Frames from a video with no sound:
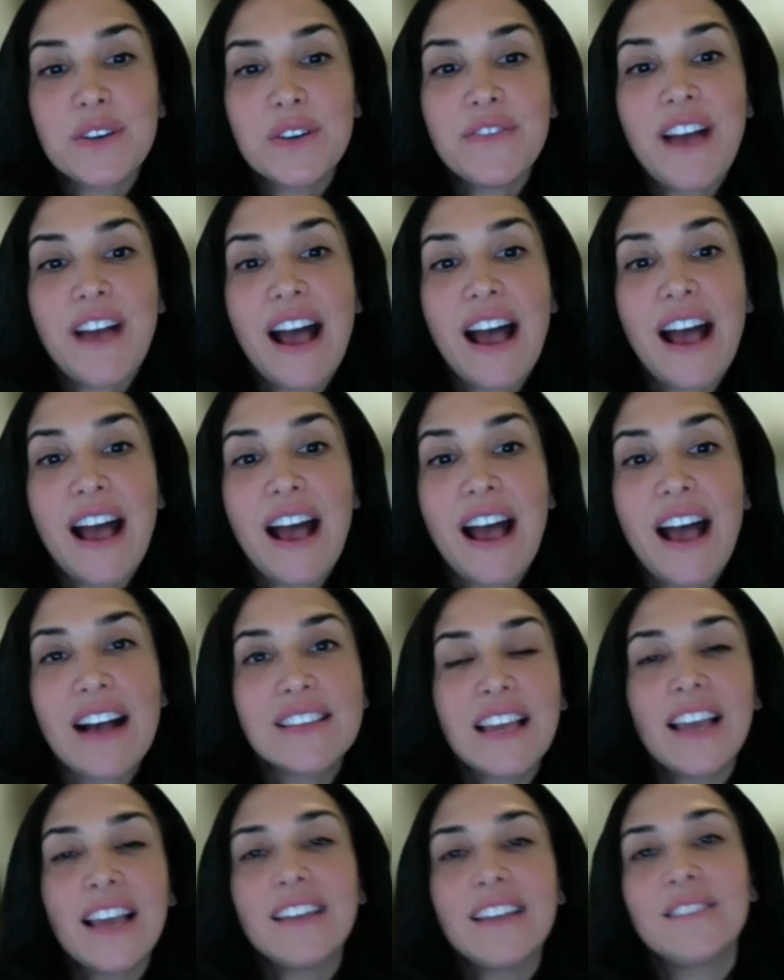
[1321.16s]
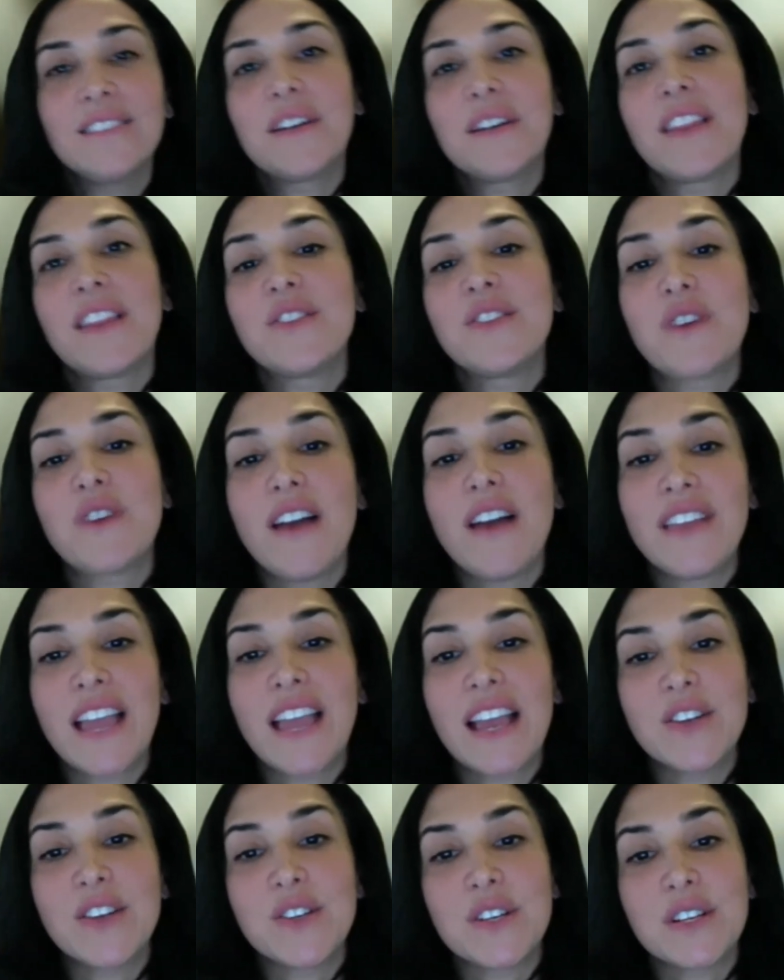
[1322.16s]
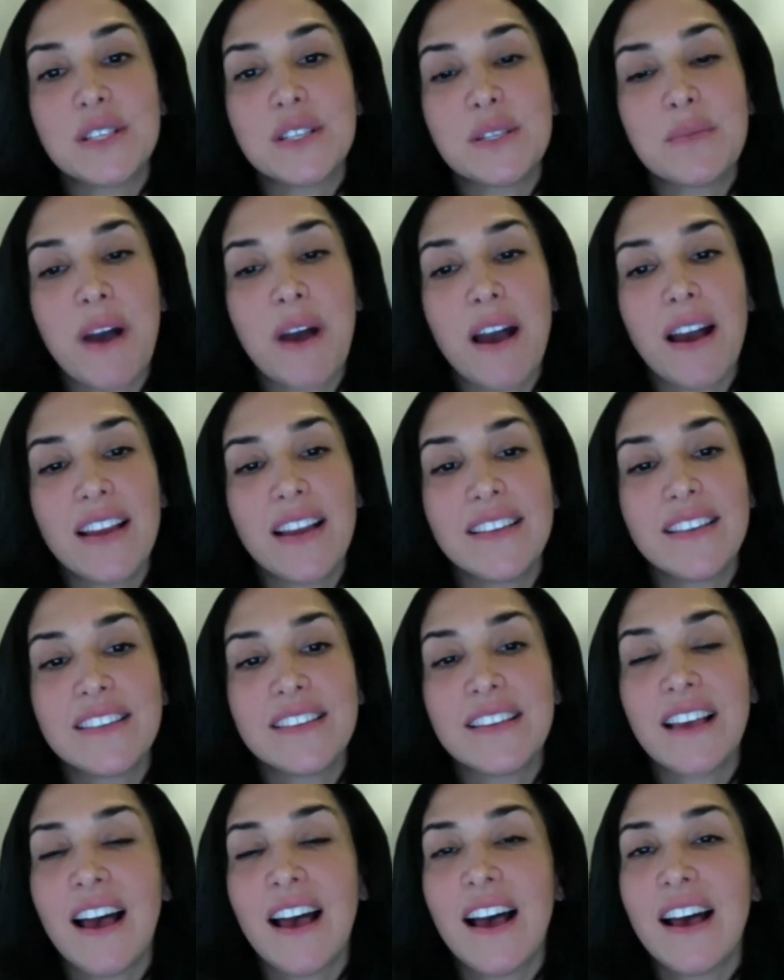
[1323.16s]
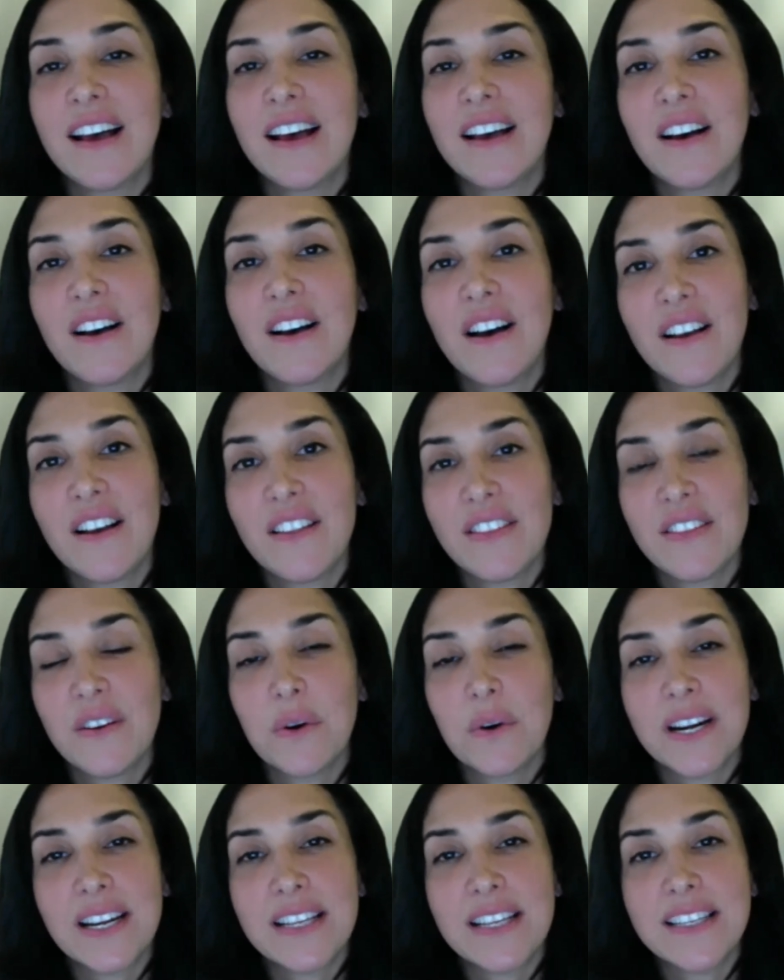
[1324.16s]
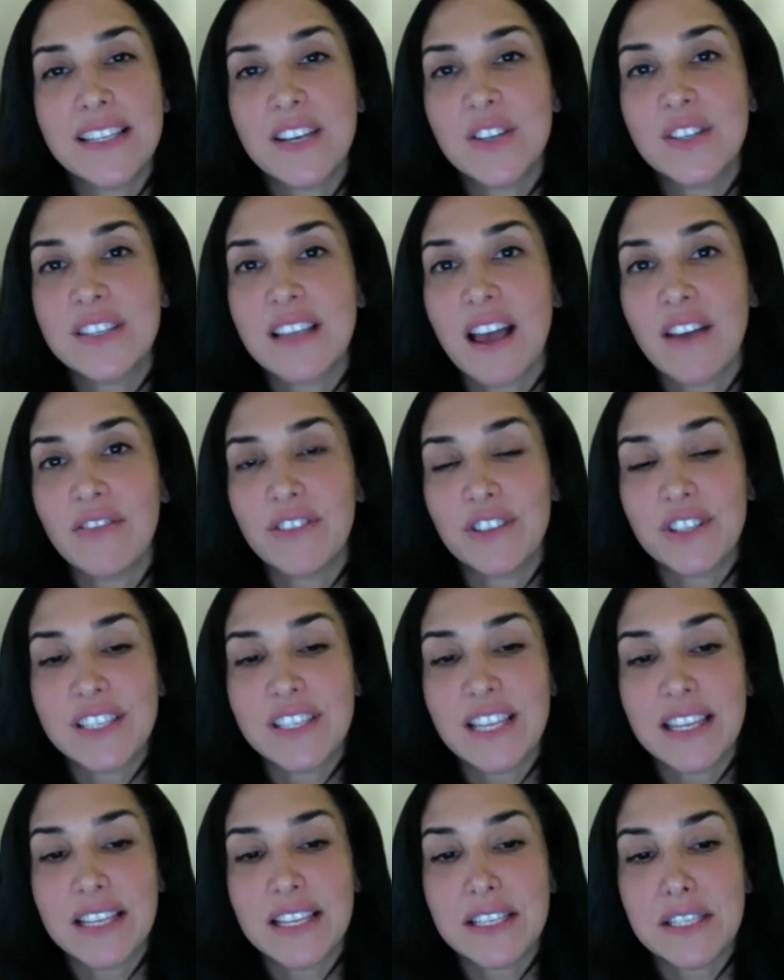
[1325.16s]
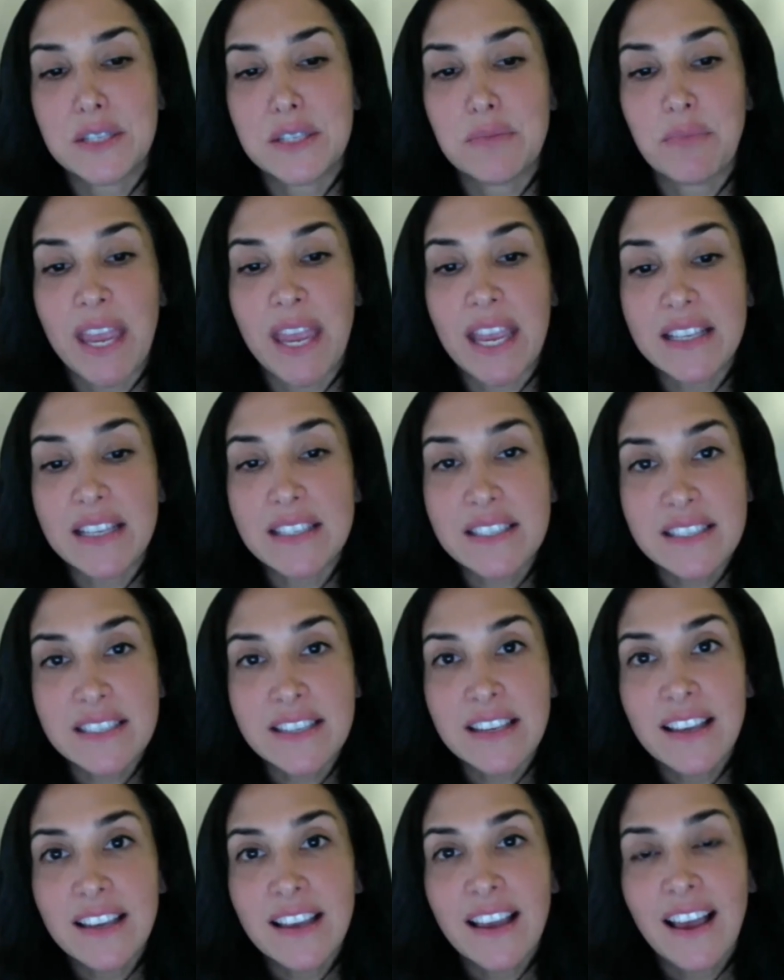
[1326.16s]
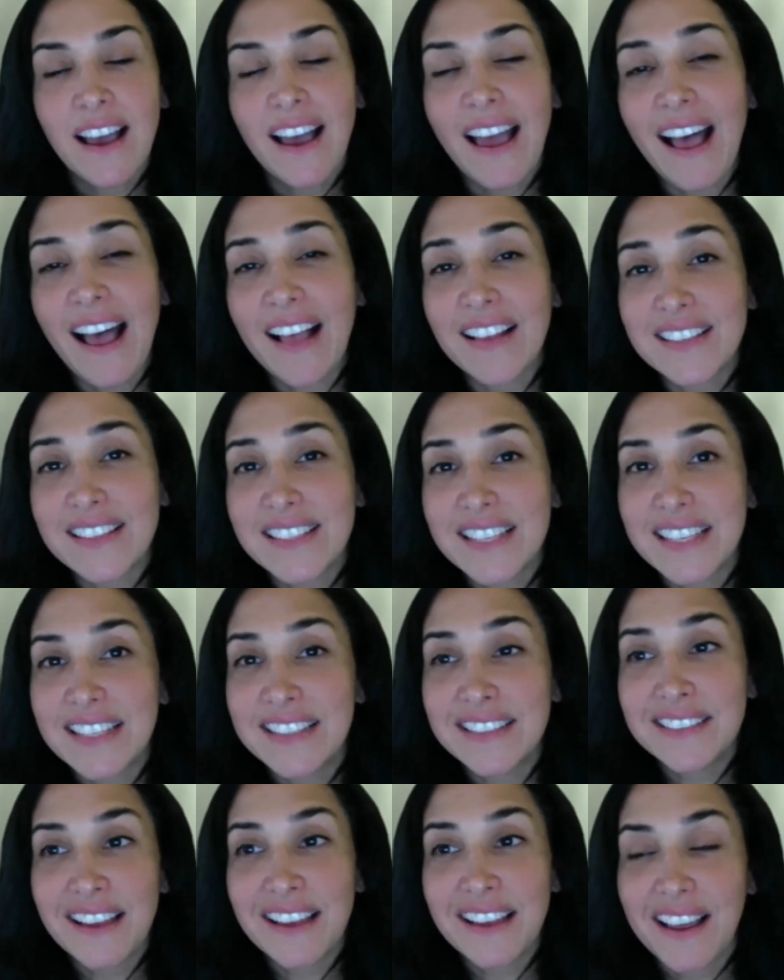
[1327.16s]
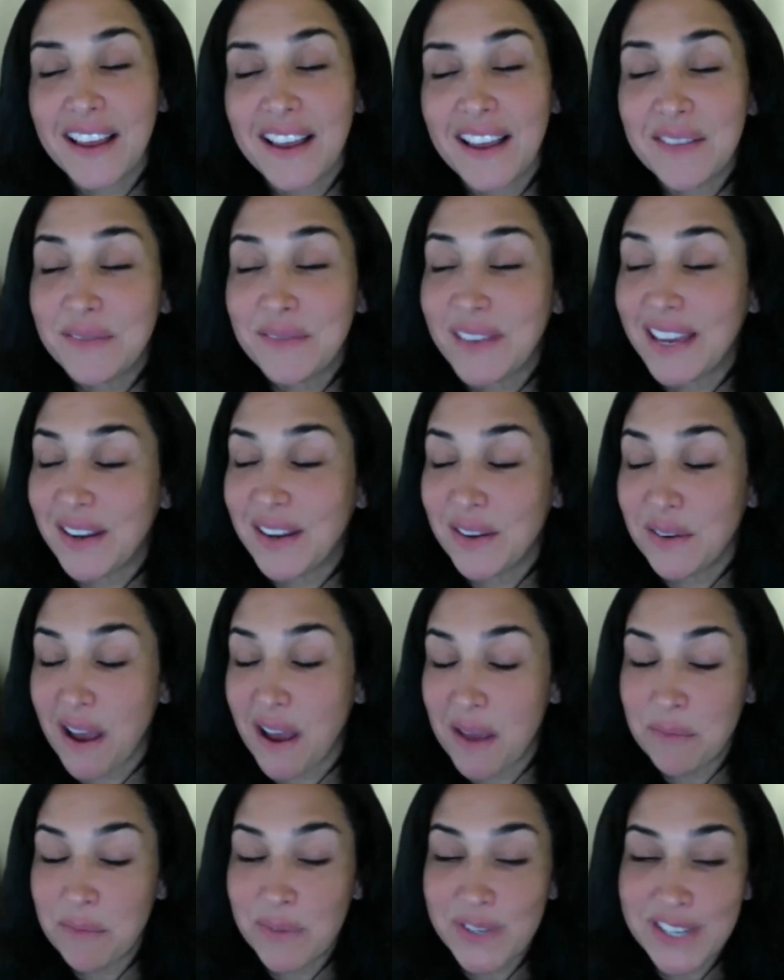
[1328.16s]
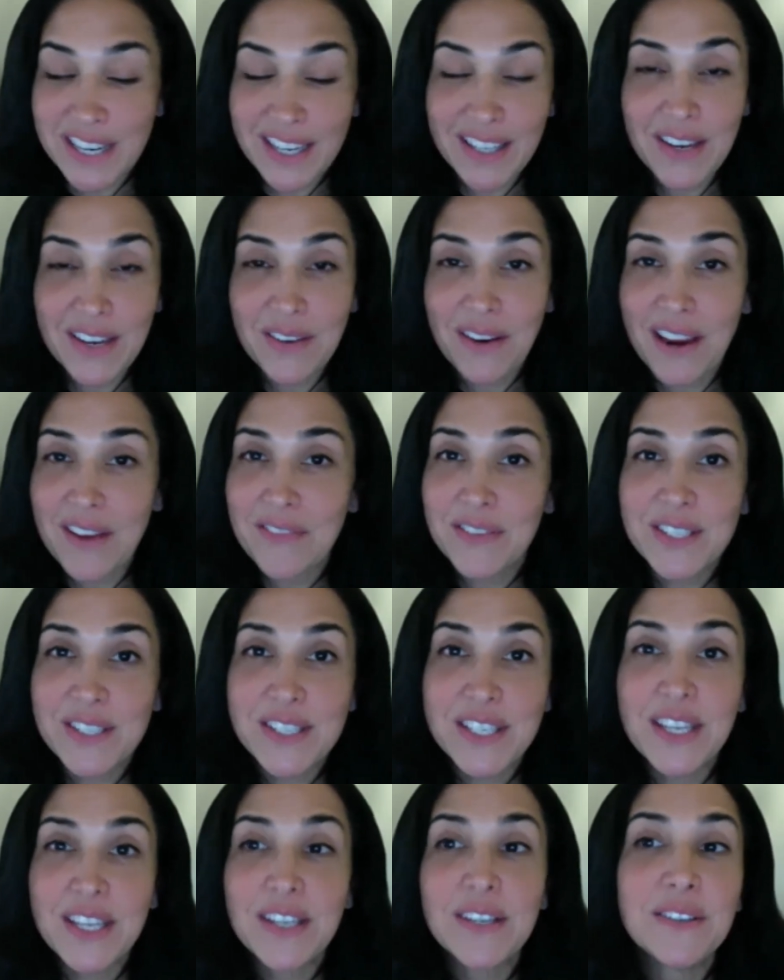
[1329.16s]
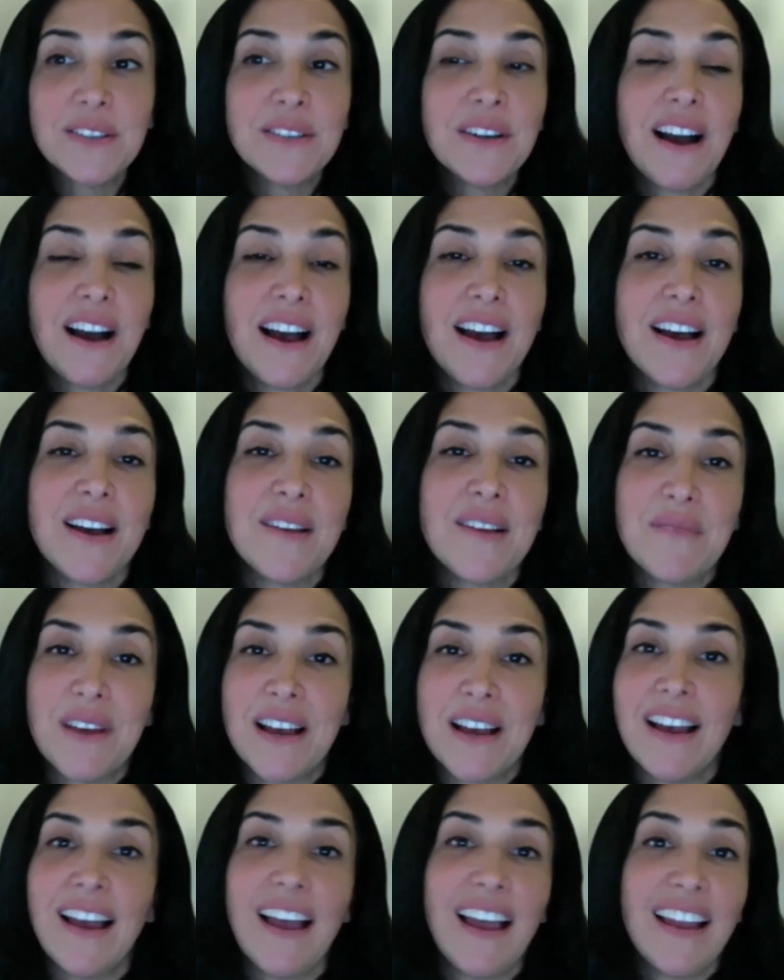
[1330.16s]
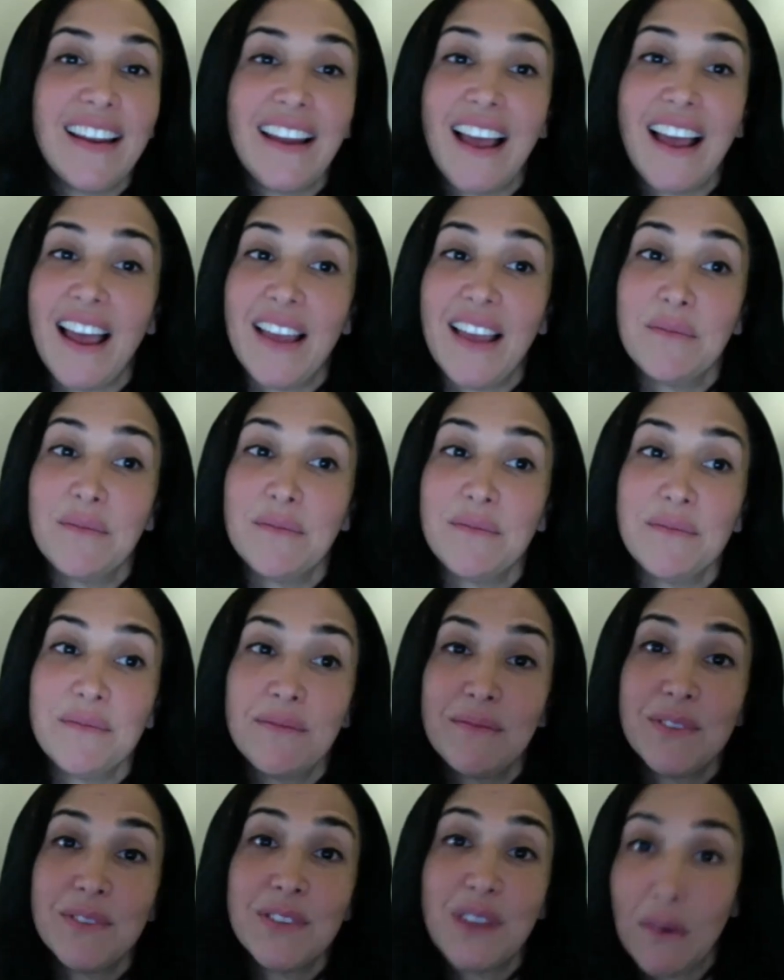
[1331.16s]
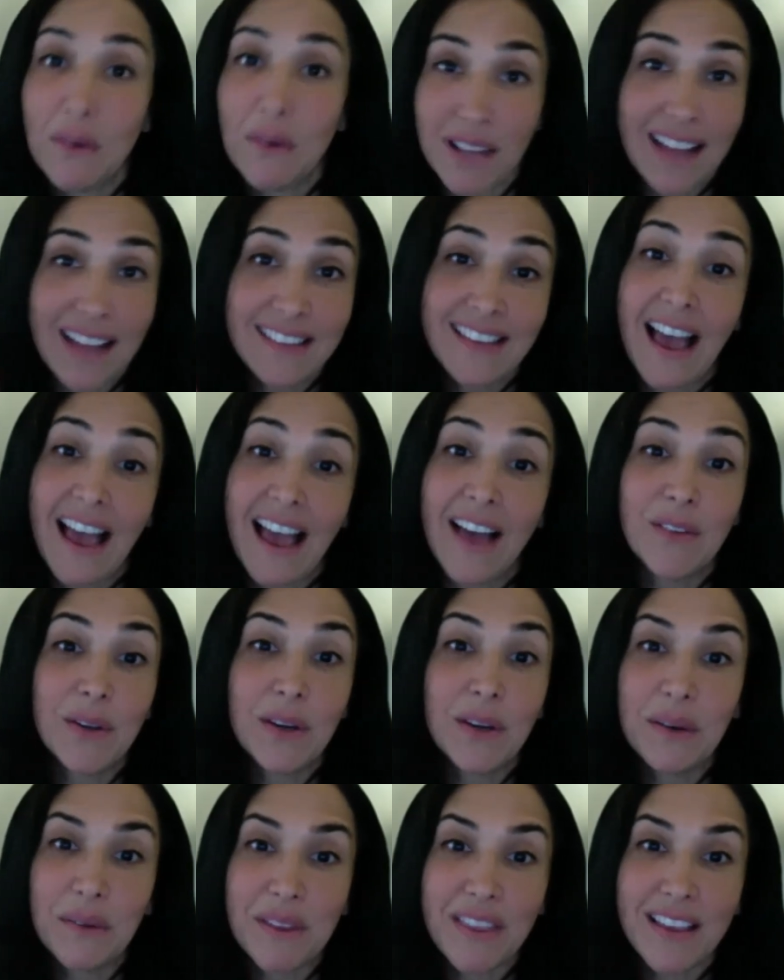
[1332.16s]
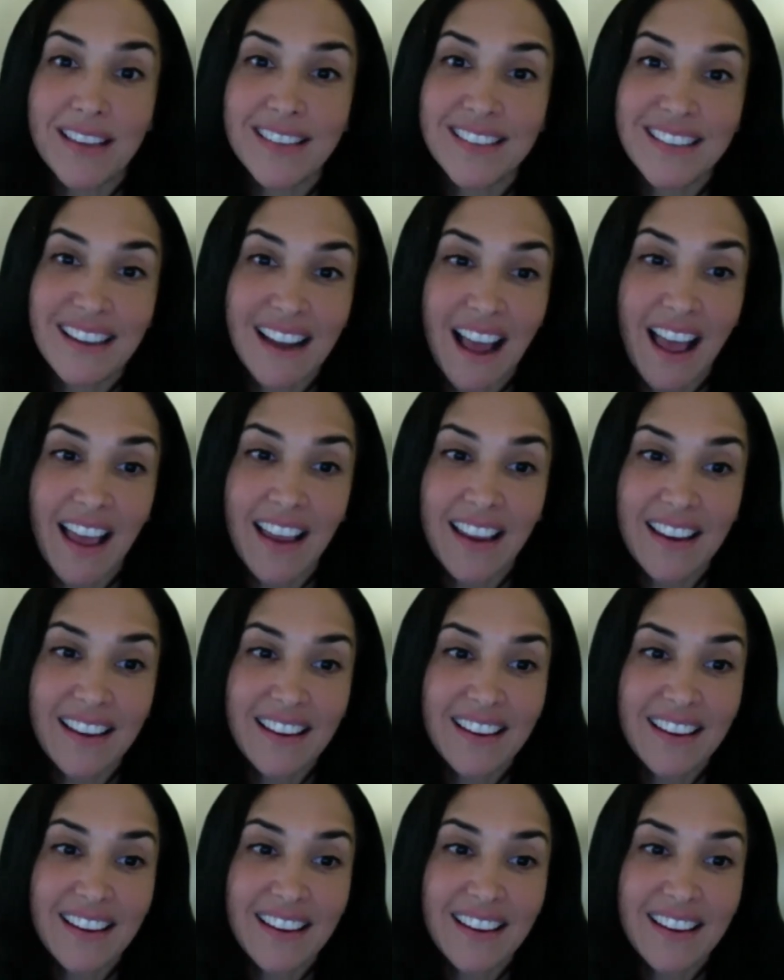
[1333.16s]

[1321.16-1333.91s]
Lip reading: of FAST and one of the driving engines behind the organization's efforts in this space. Allyson, I know I'm particularly grateful to you, and I'm so glad to have you here with us today.